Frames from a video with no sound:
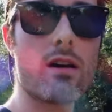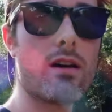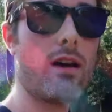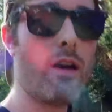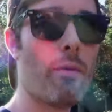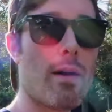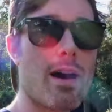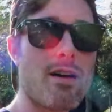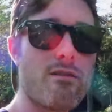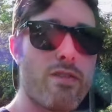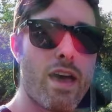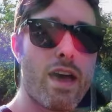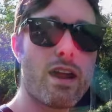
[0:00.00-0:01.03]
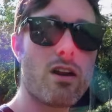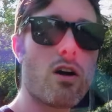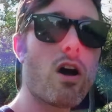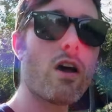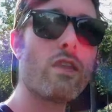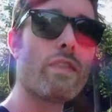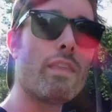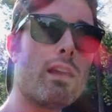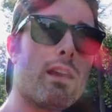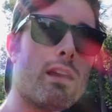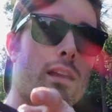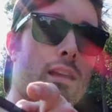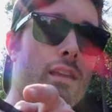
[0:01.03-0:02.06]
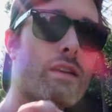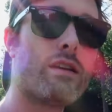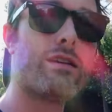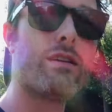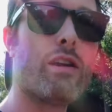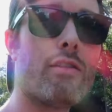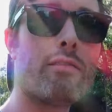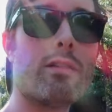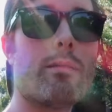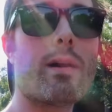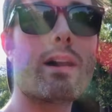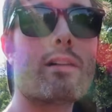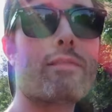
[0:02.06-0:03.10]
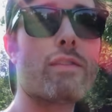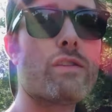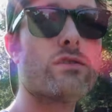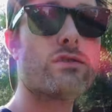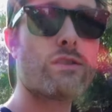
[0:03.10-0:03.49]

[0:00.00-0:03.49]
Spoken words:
I have that on the over the microphone,